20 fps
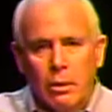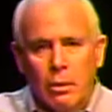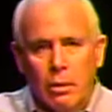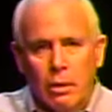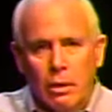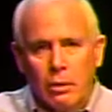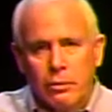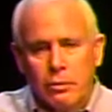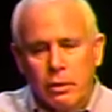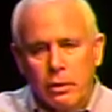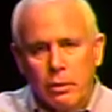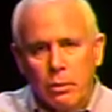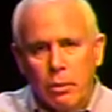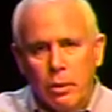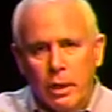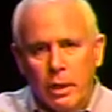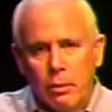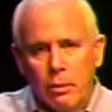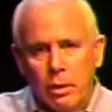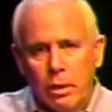Also, the
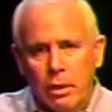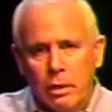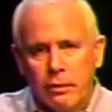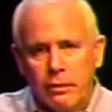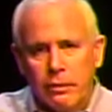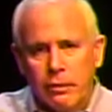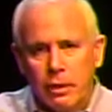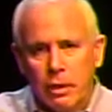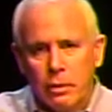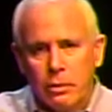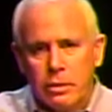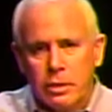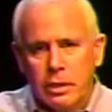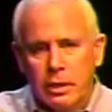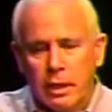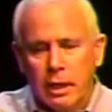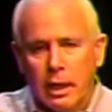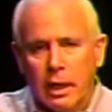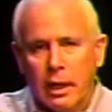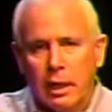way we're going to flow
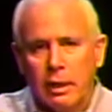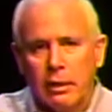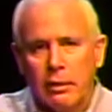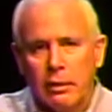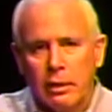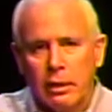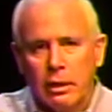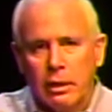today